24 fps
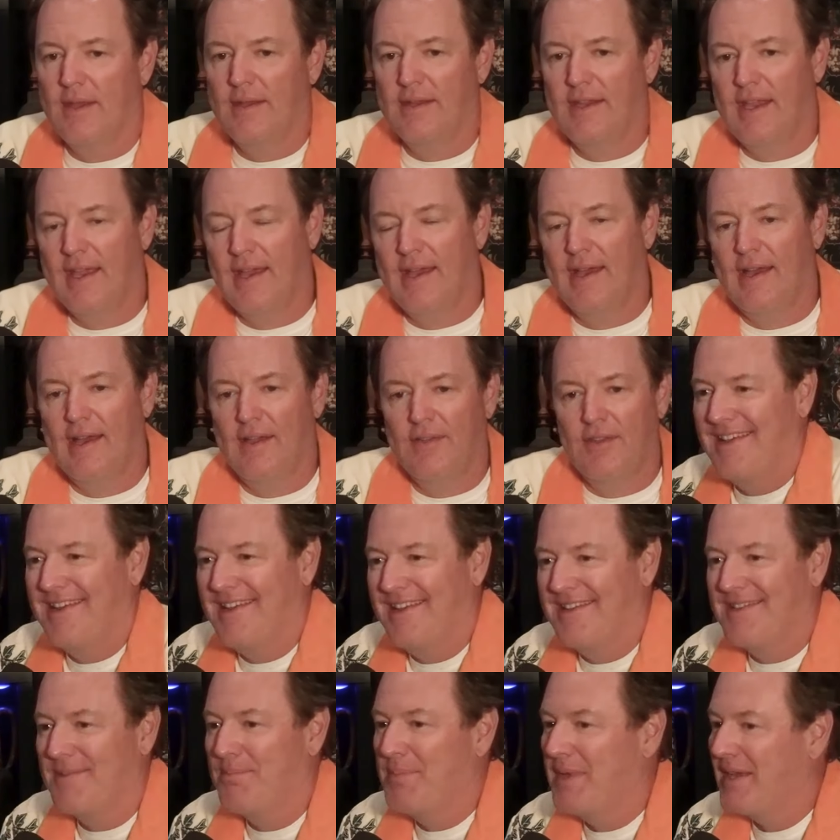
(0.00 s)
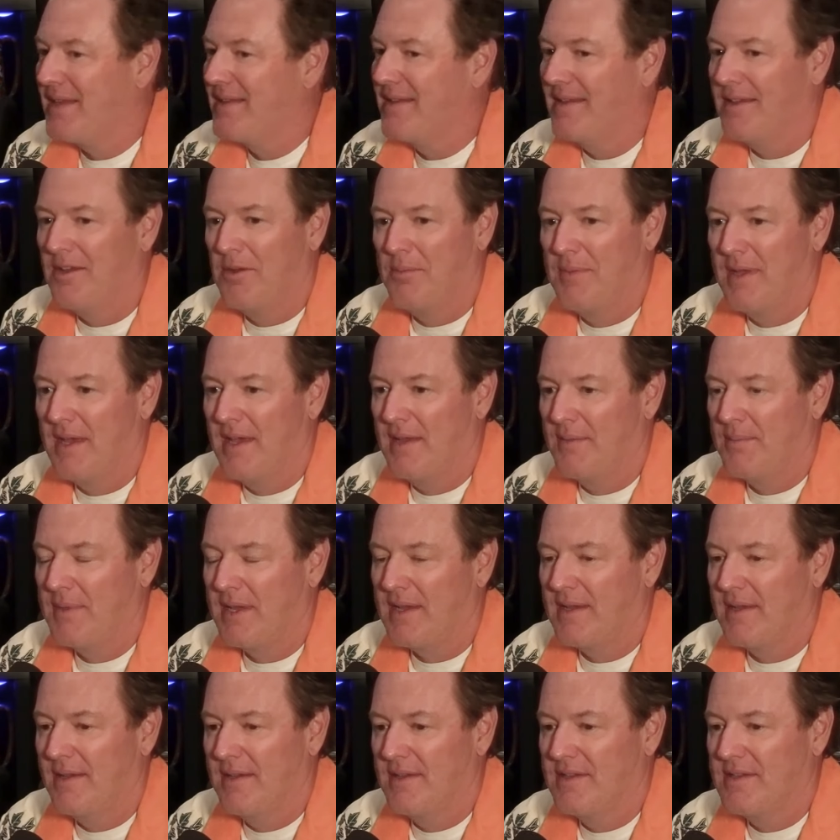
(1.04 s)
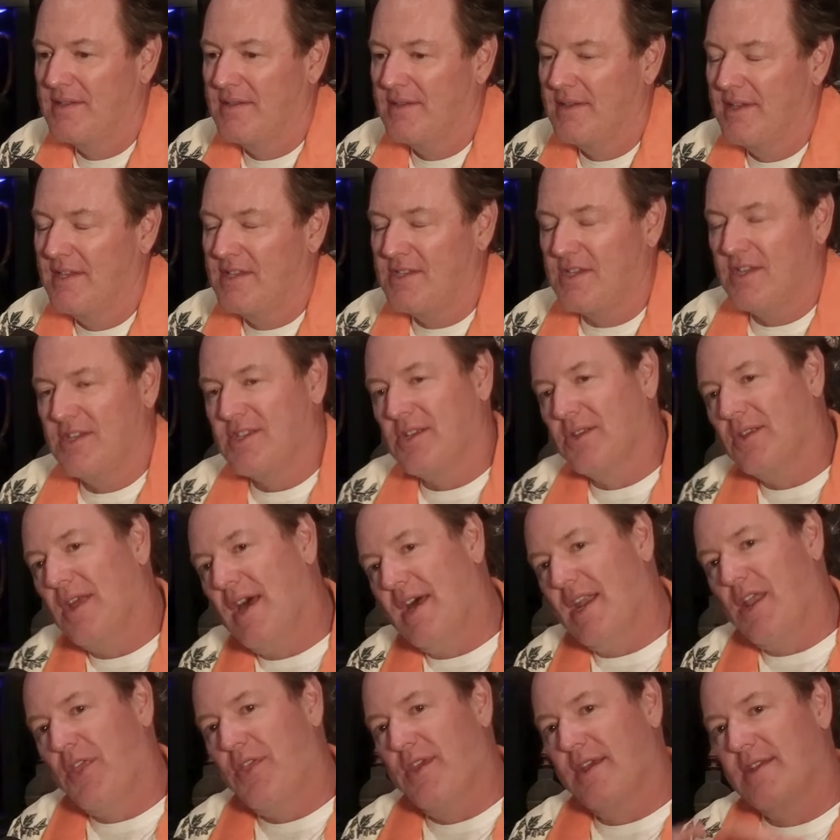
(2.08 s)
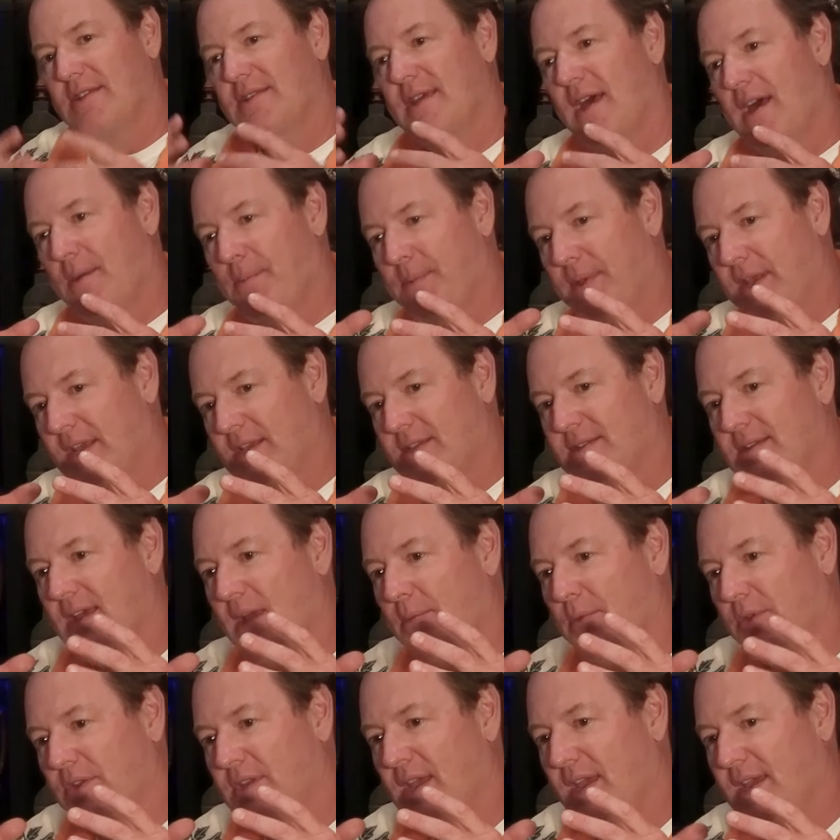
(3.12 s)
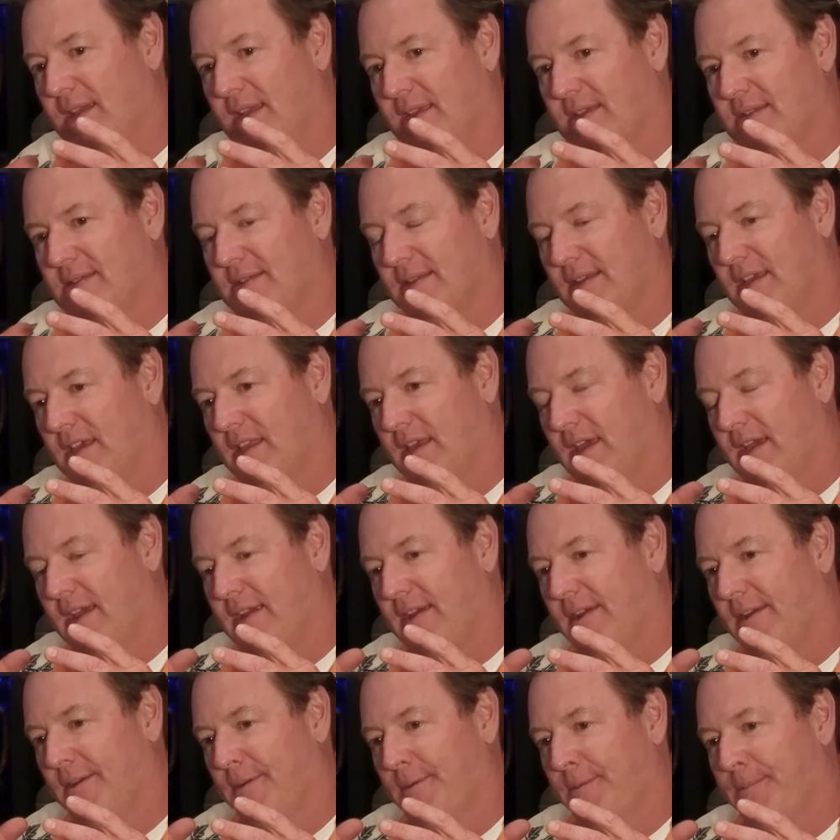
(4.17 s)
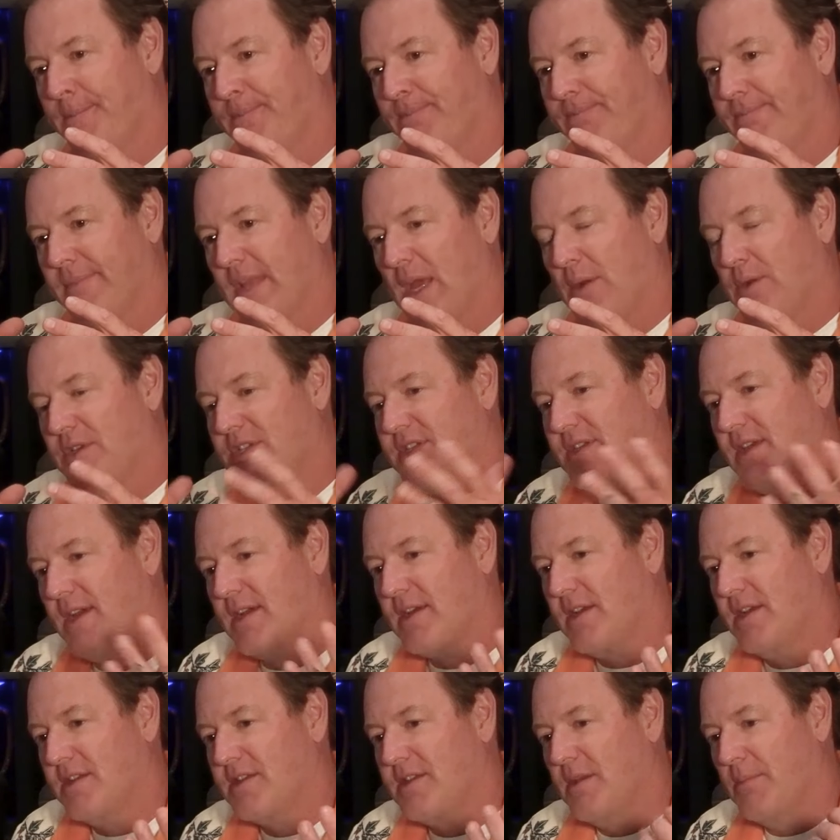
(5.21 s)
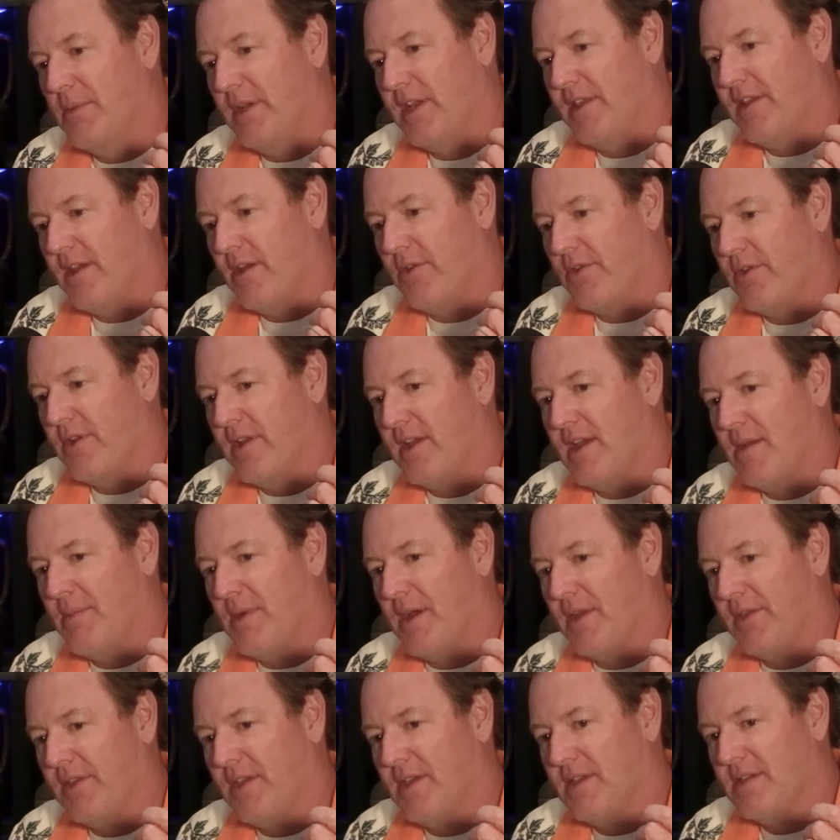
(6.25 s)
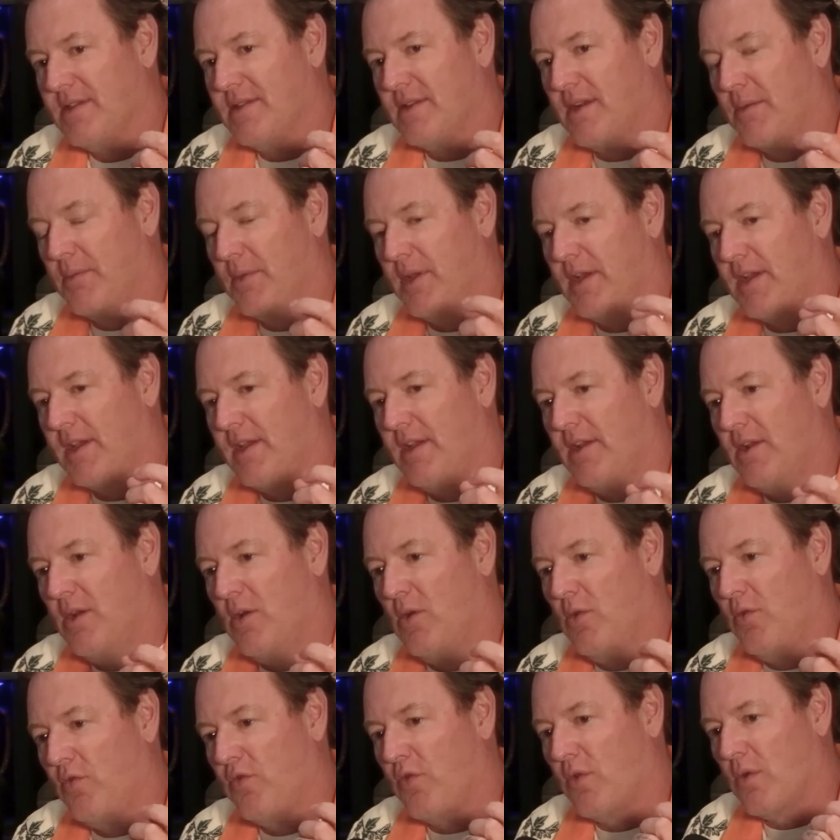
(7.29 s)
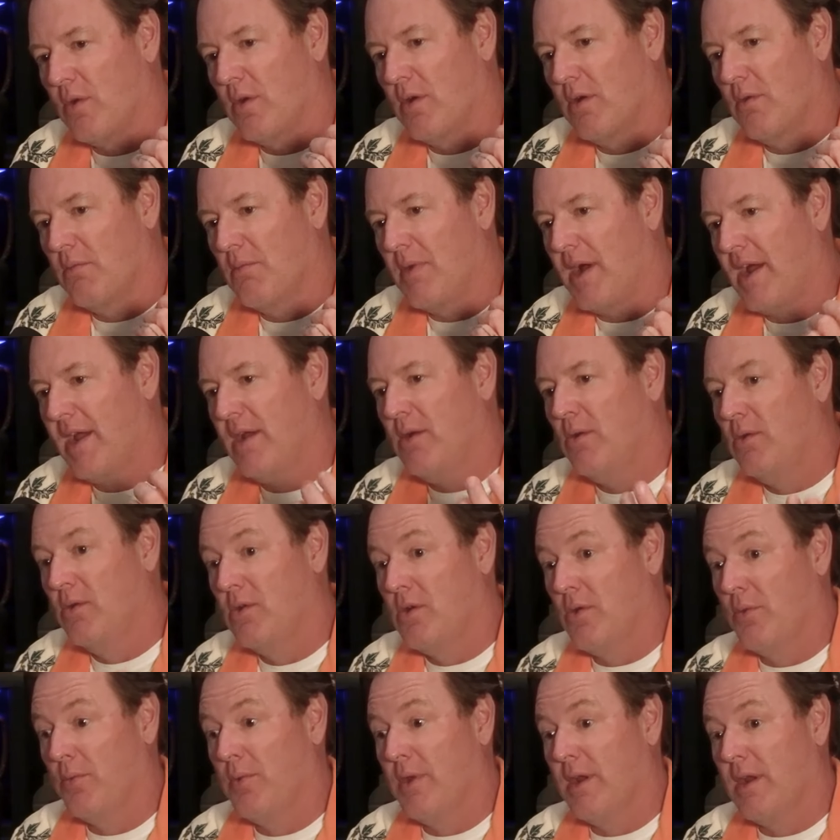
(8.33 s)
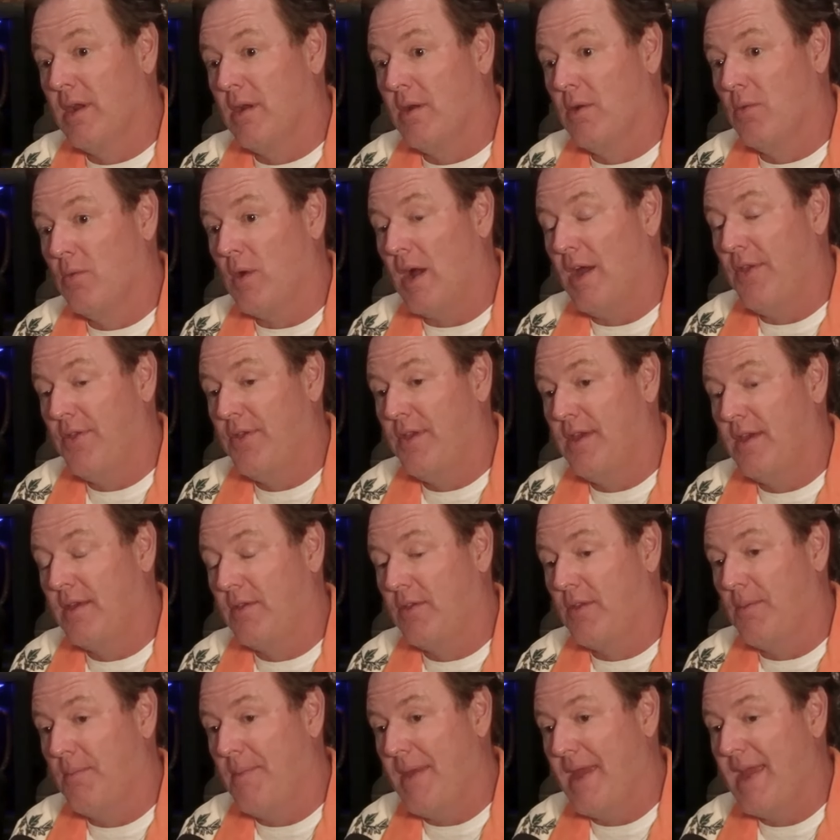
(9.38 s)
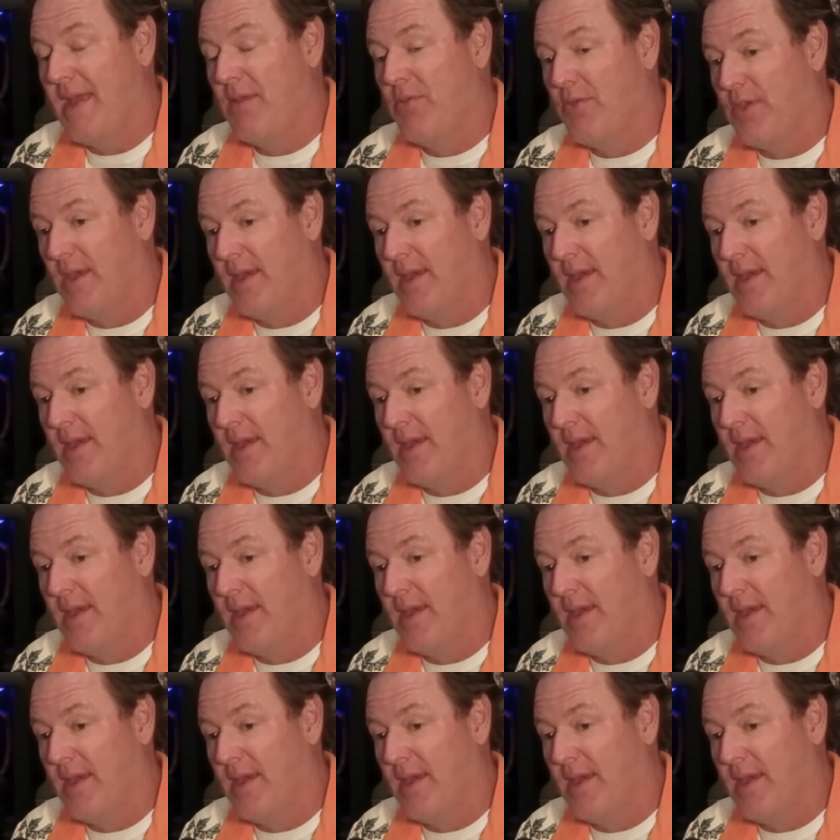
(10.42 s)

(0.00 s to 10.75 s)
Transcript: And yeah, it is a big deal, man, because it's it's a lot of things happening simultaneously. Like I was talking to somebody the other day about this, and I'm like, you know, for my whole career, I think the main